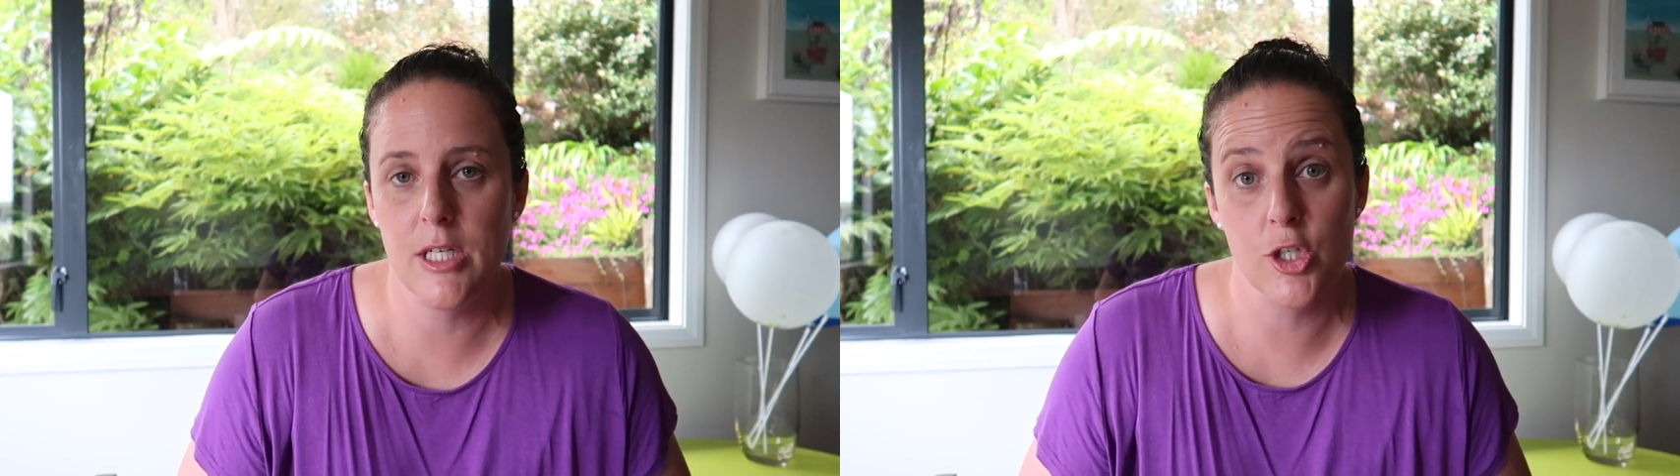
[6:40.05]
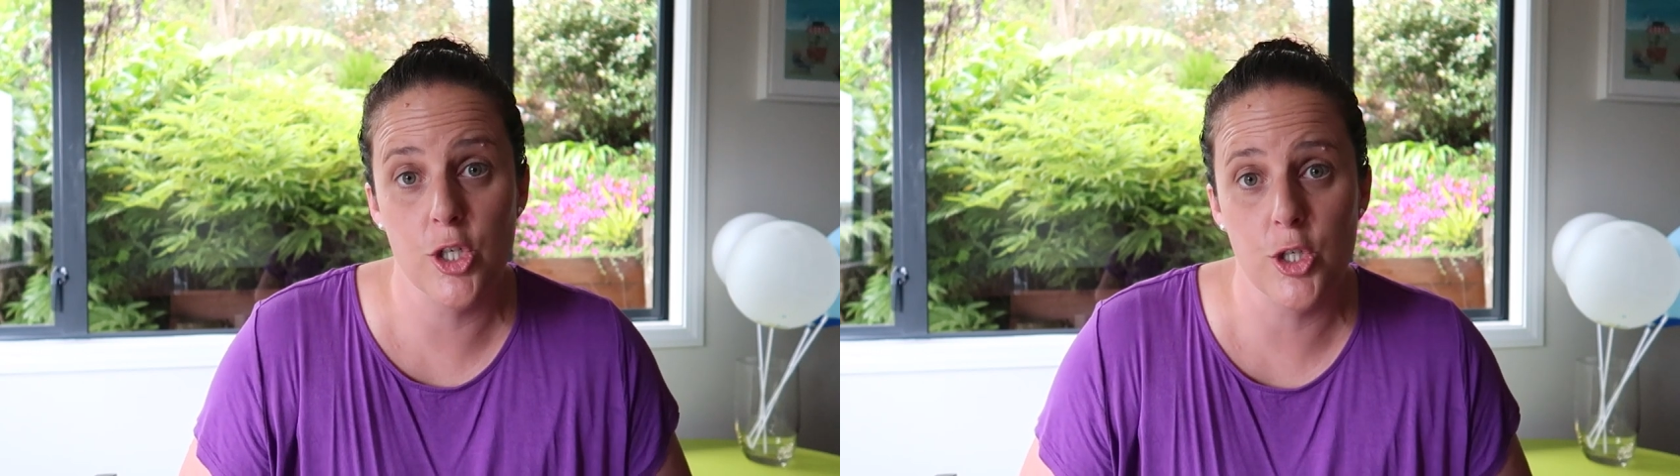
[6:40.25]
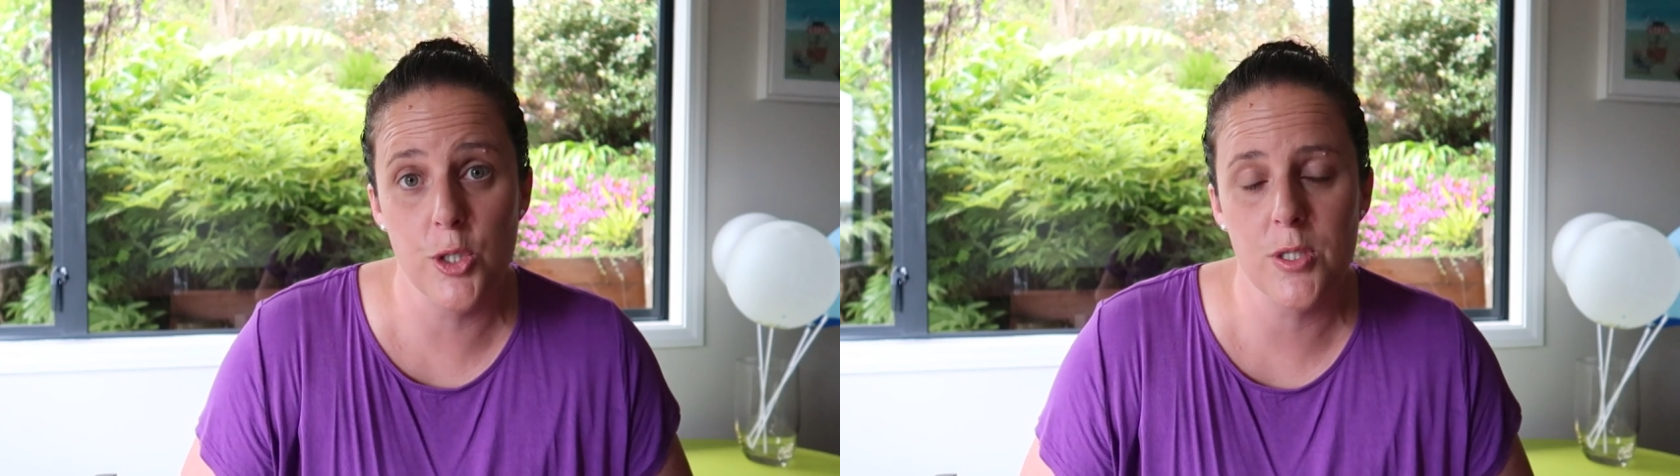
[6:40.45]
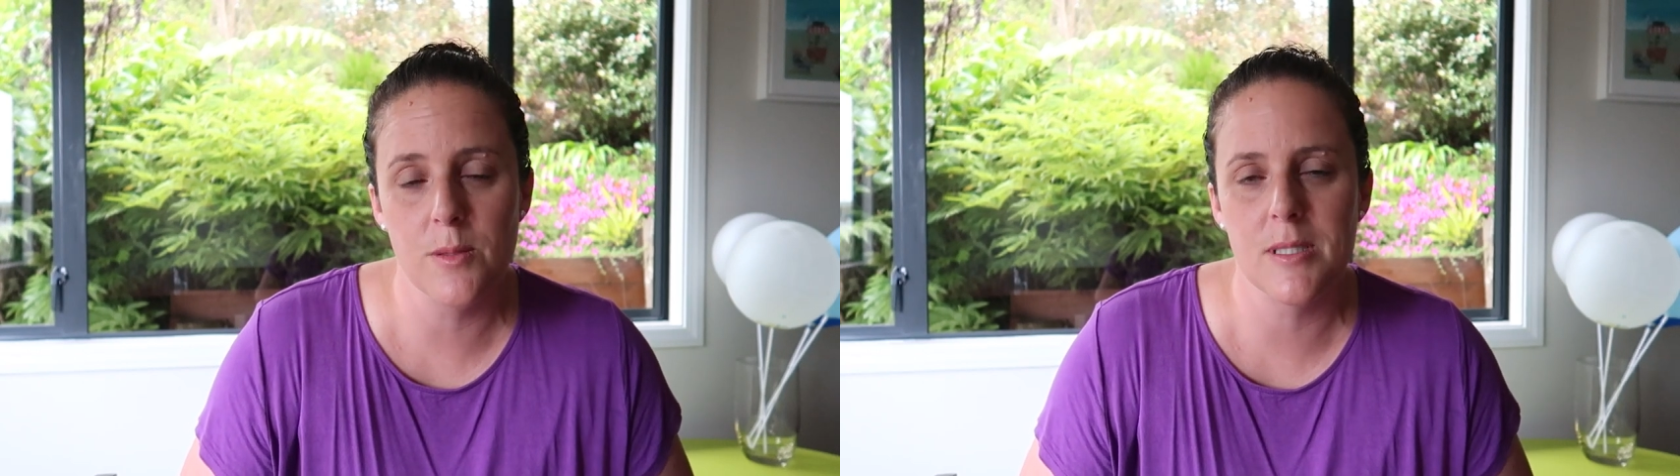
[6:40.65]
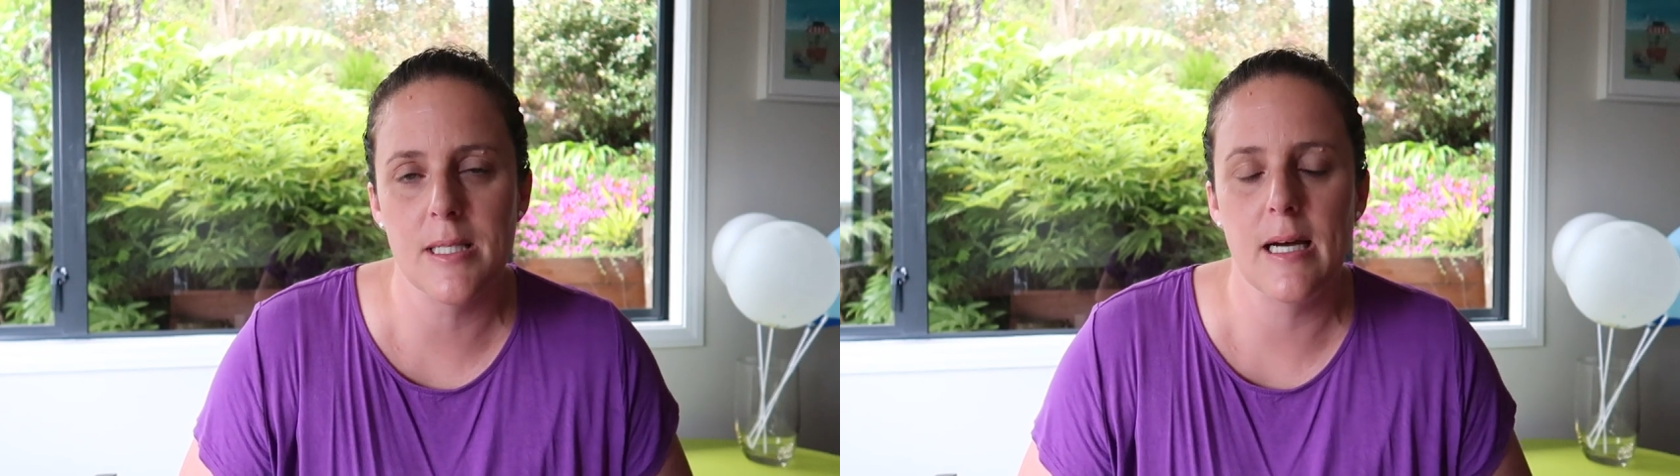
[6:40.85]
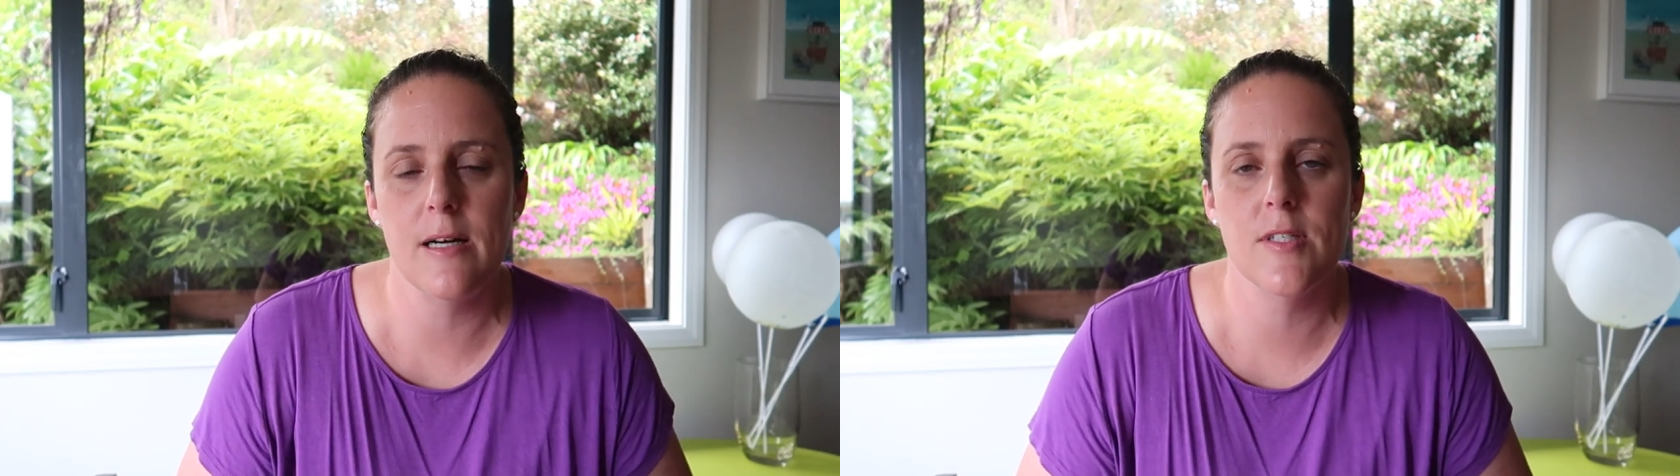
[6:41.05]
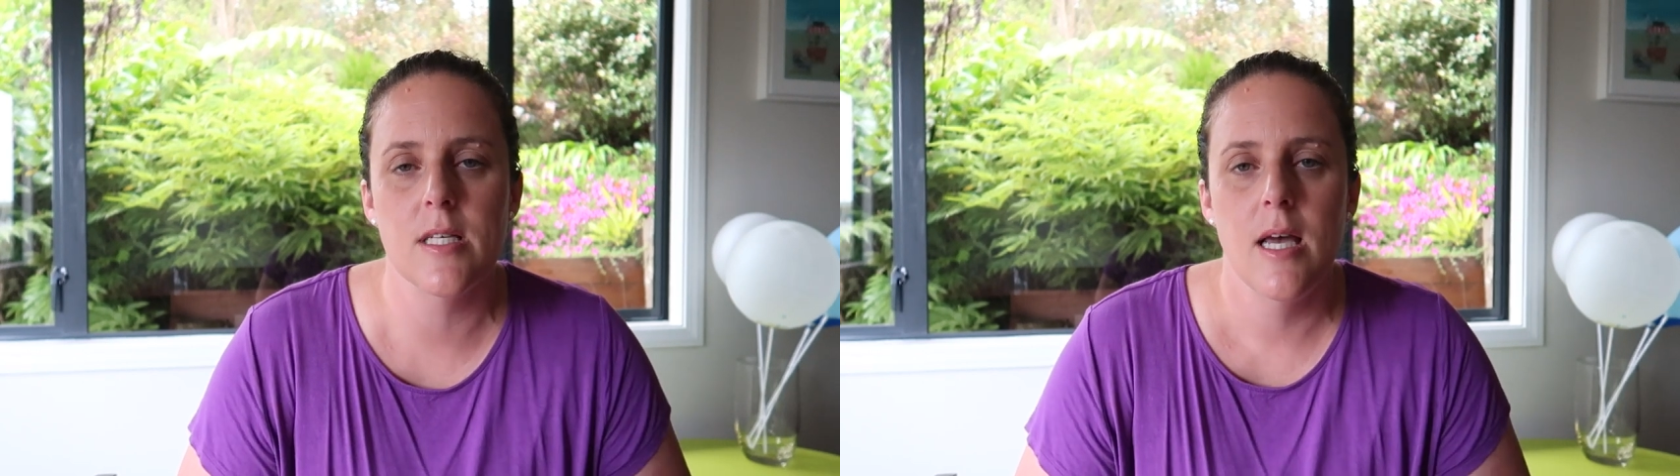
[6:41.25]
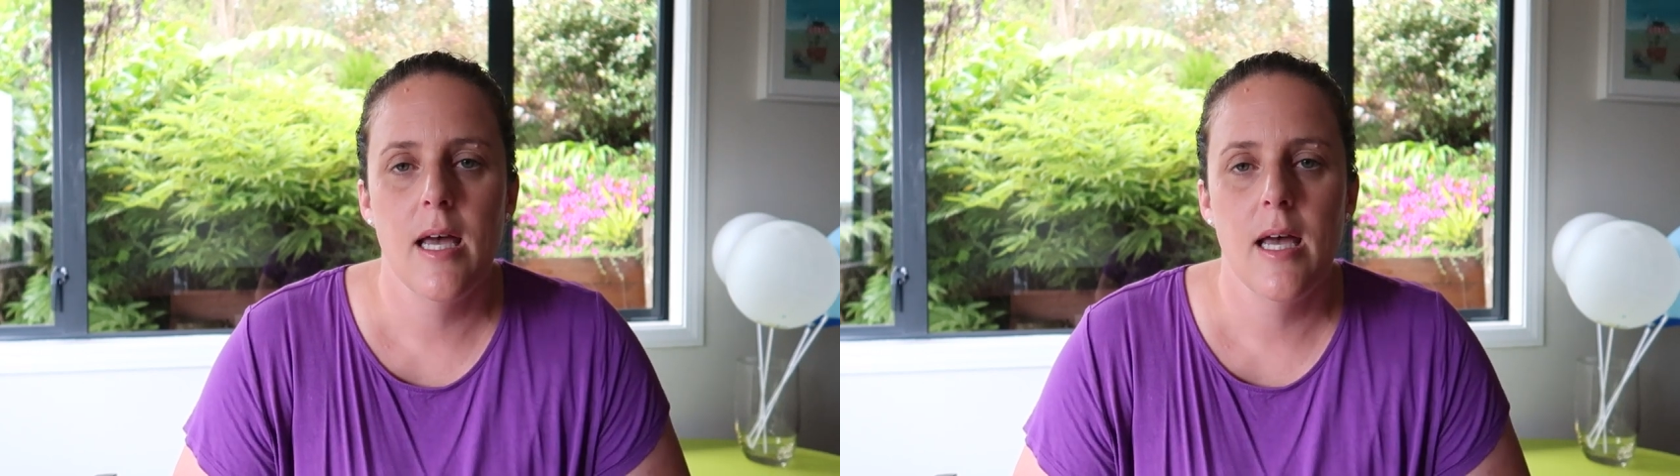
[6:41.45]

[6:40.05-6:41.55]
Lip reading: introduced themselves.